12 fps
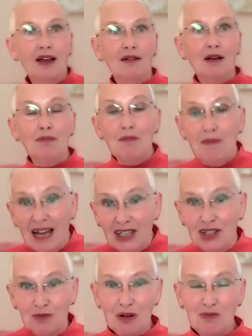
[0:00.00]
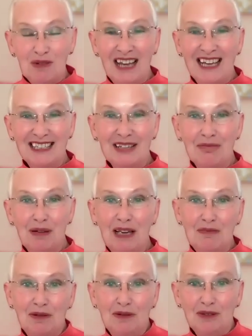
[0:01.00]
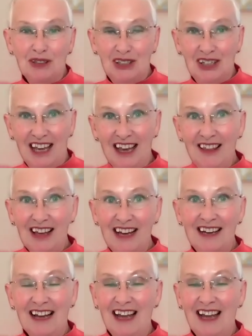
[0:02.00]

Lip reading: imagine when we get some people together,